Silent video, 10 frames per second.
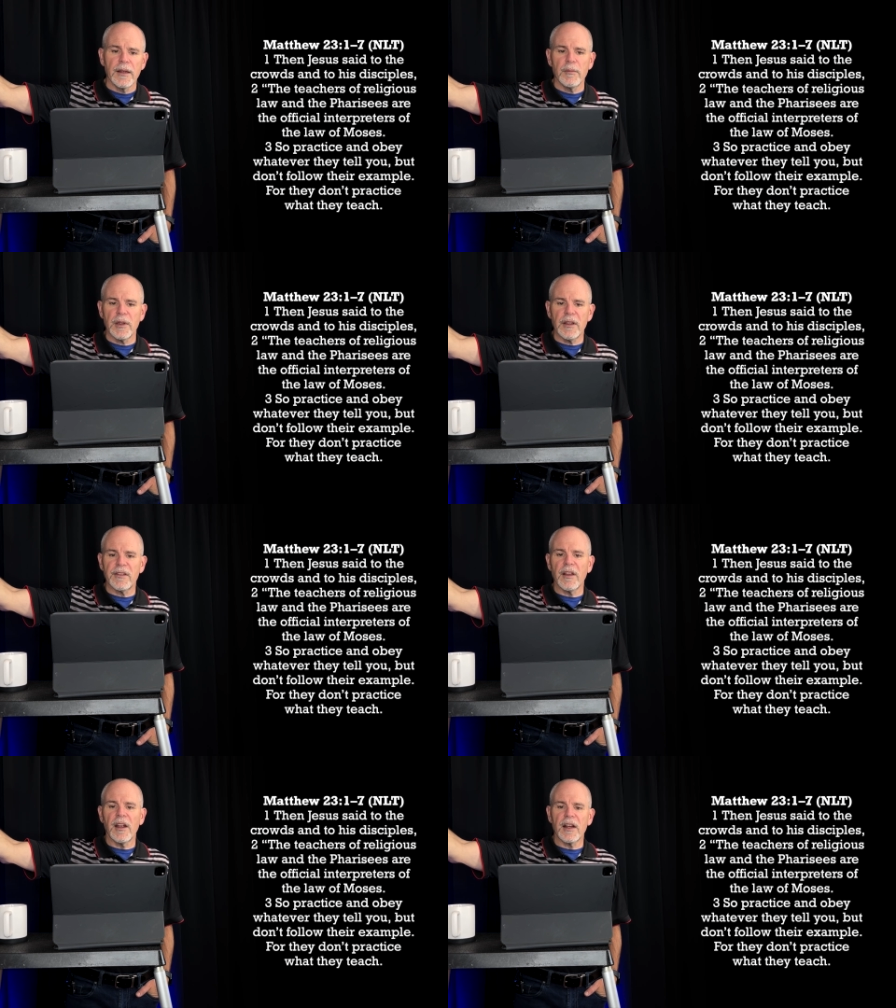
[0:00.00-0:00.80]
But
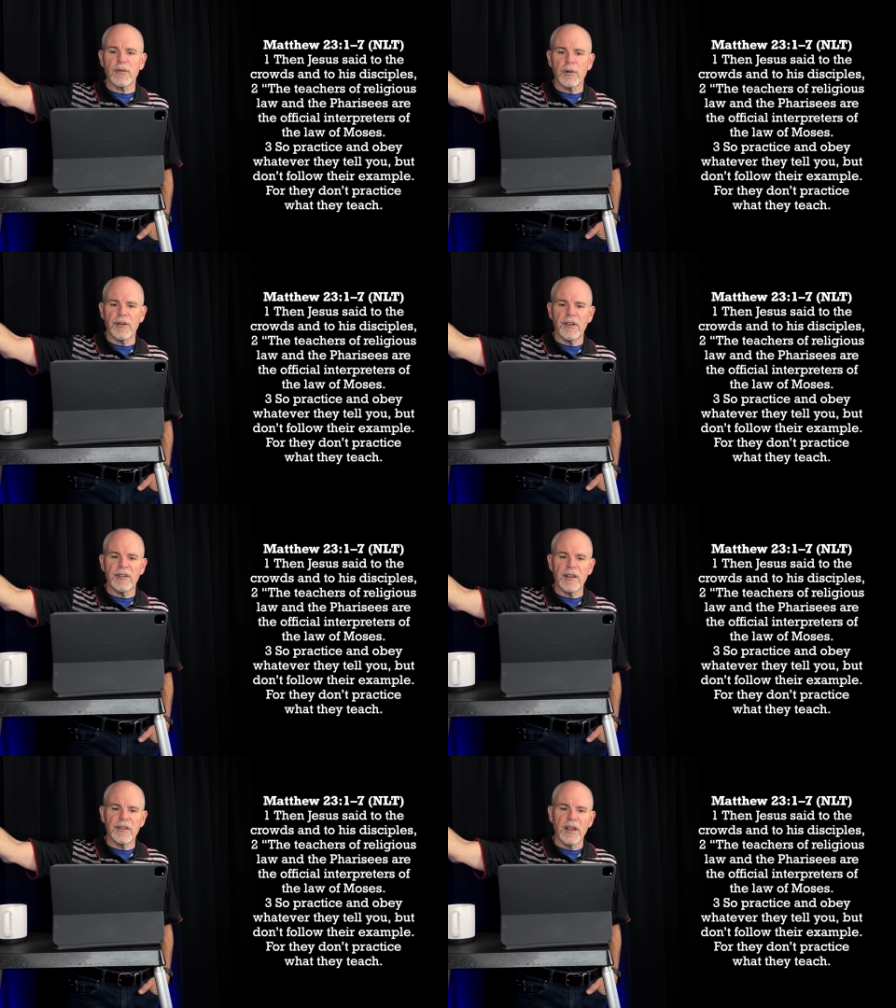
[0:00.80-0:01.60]
listen to the next words. He
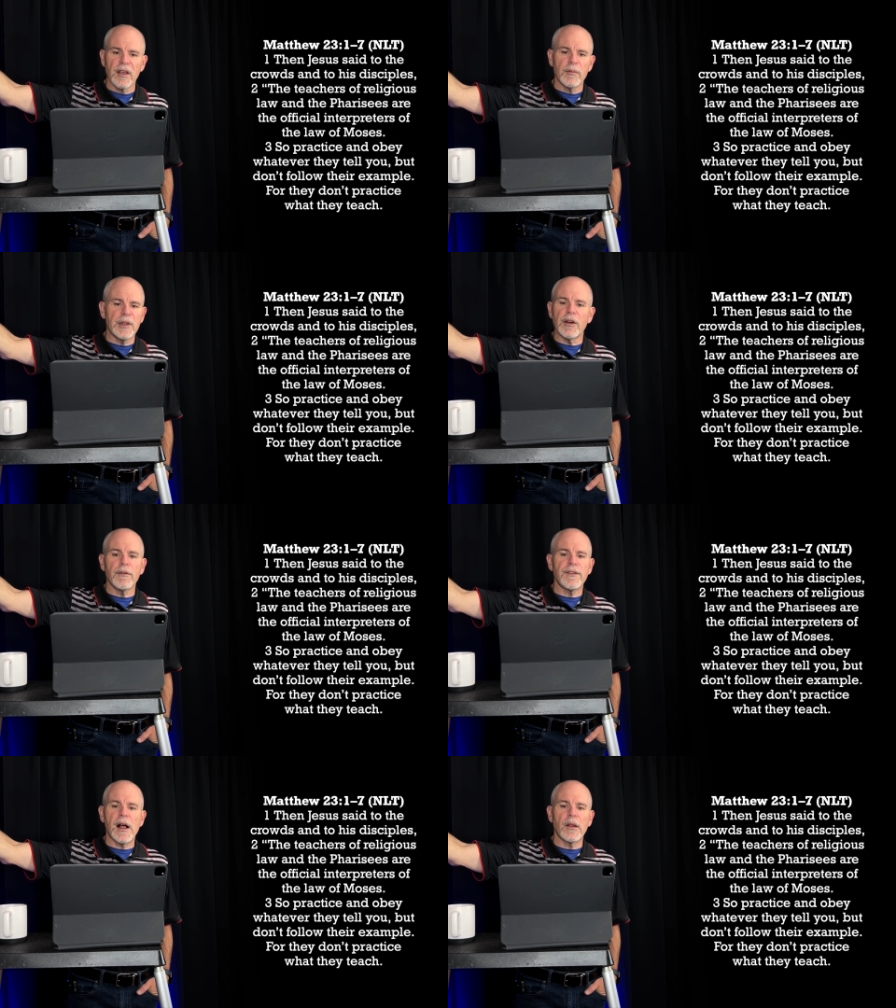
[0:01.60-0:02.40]
says, But
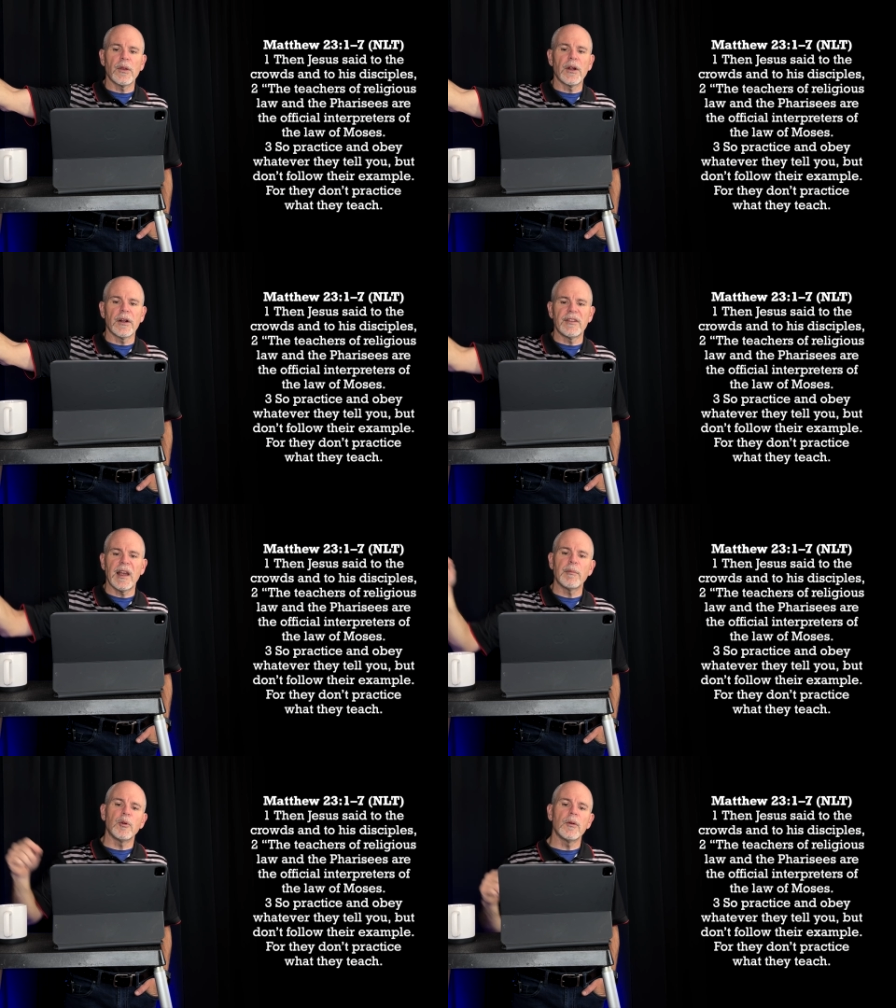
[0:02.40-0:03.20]
don't follow their
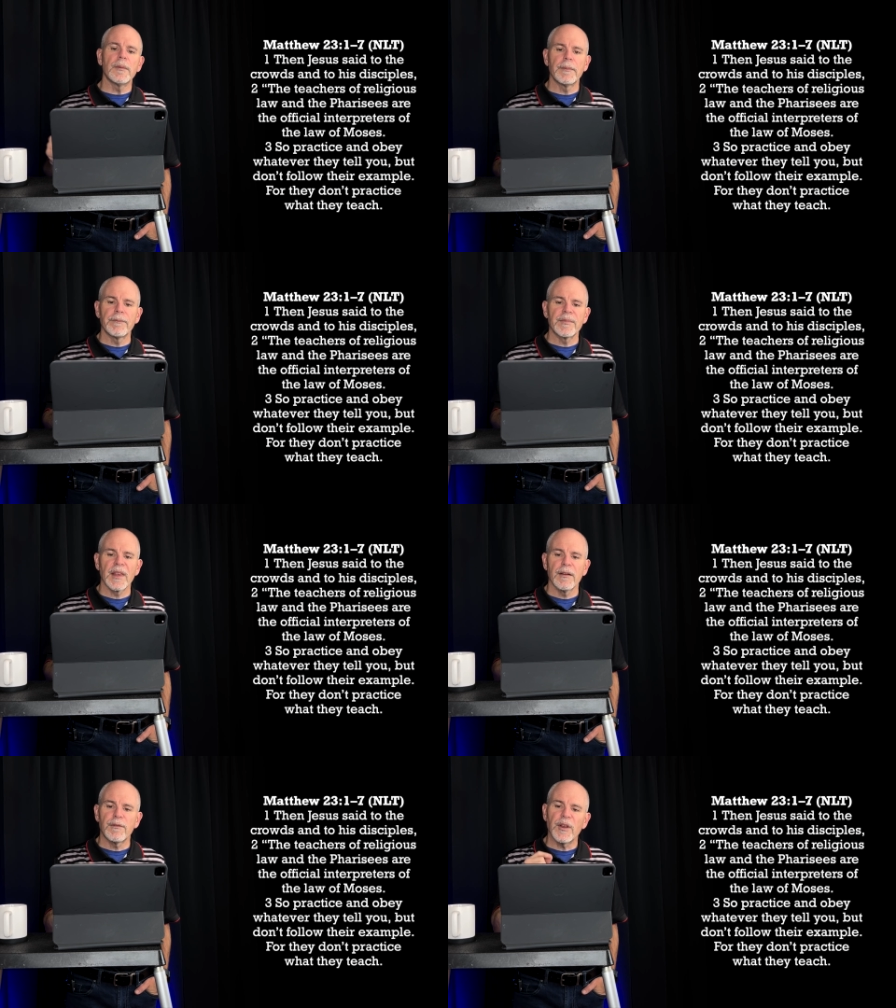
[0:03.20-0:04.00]
example,
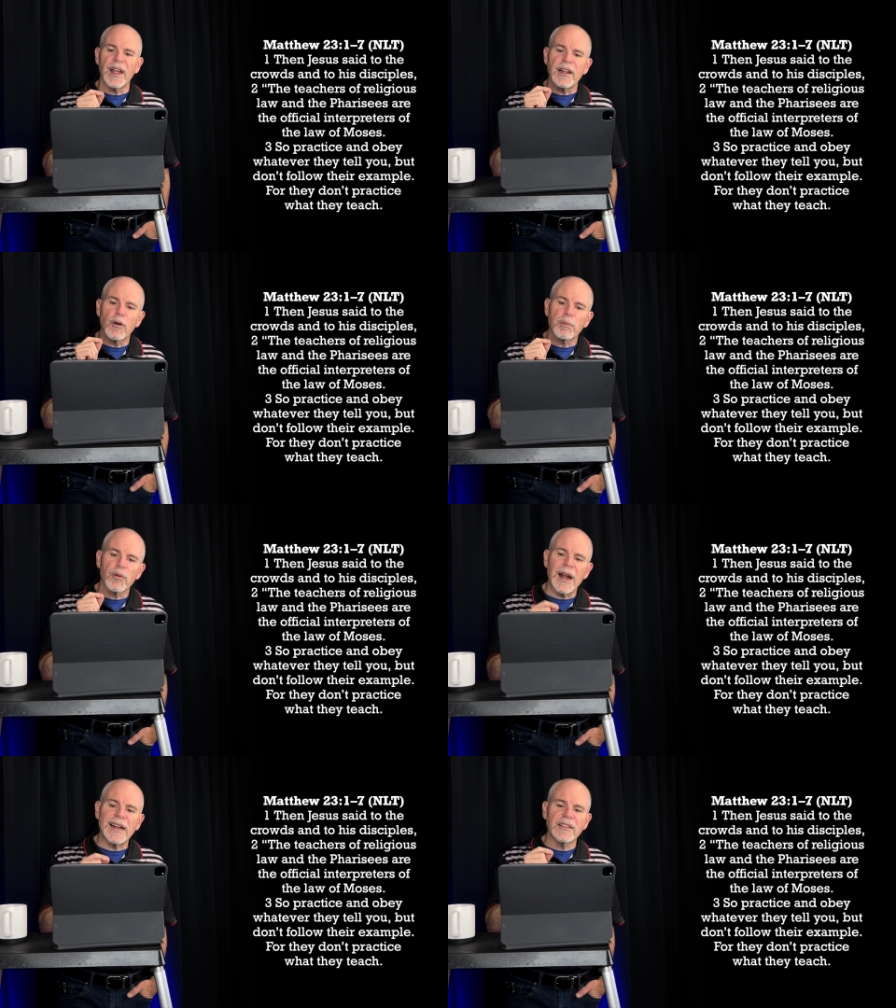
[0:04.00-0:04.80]
for they don't
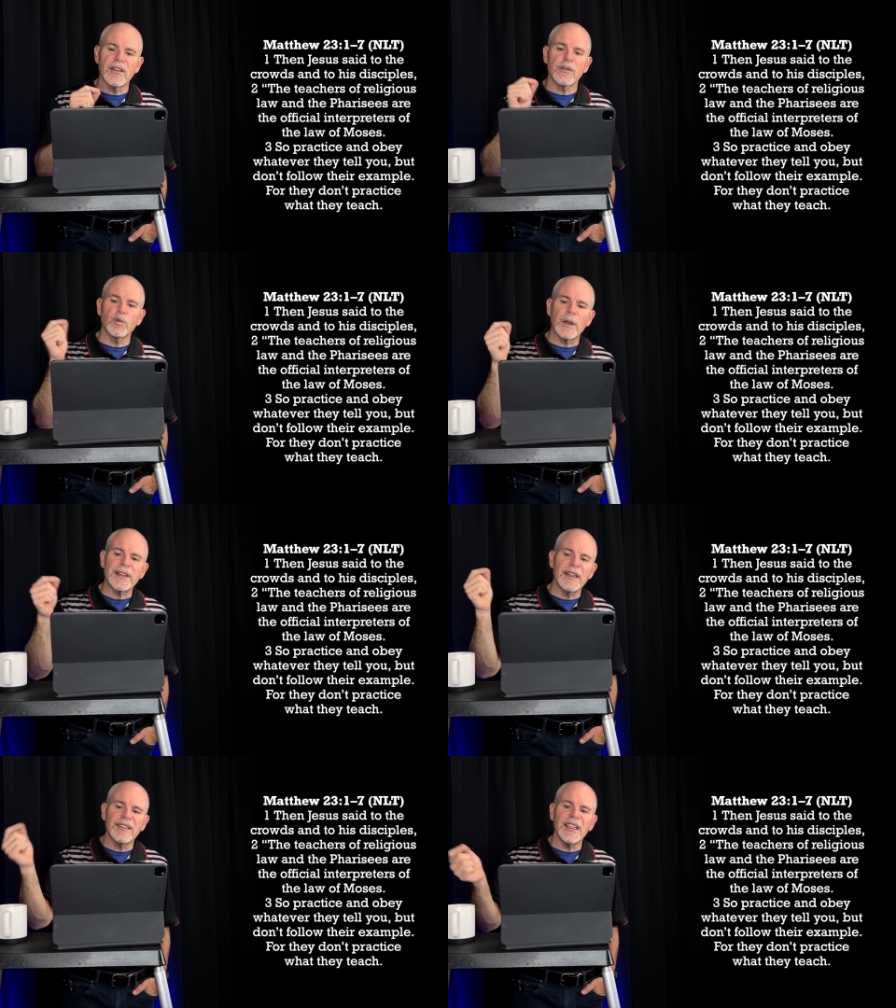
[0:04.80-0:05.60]
practice what
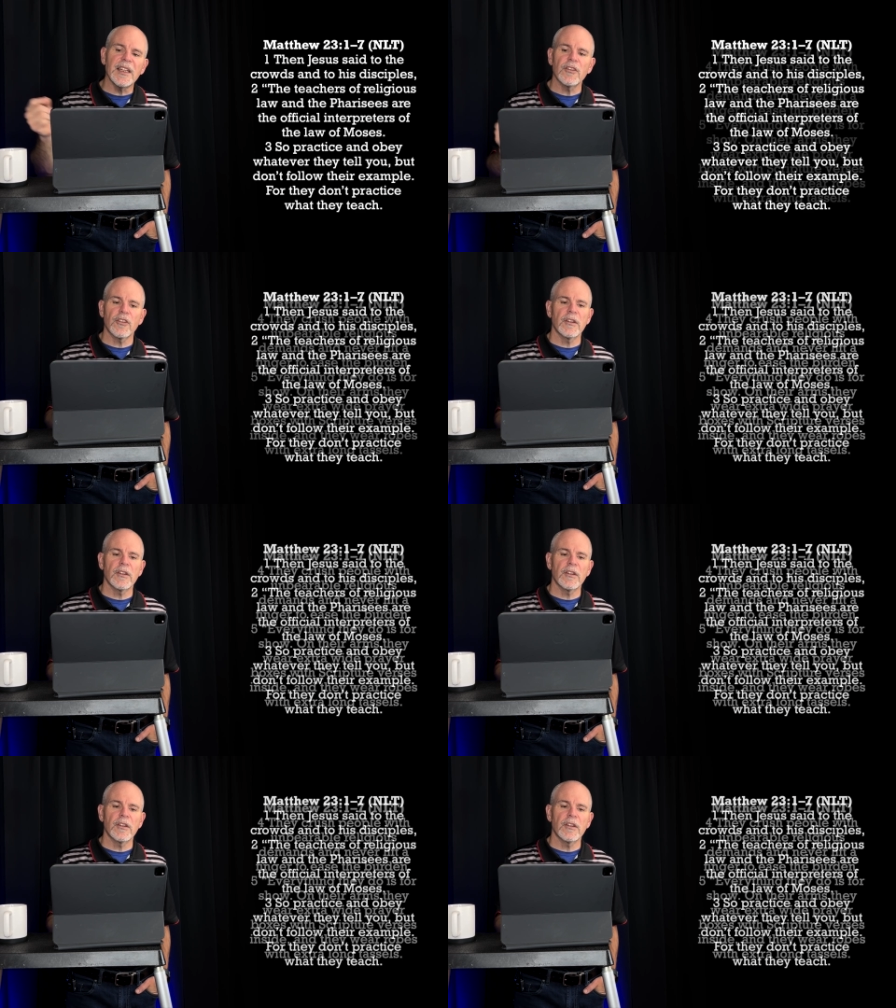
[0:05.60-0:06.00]
they teach.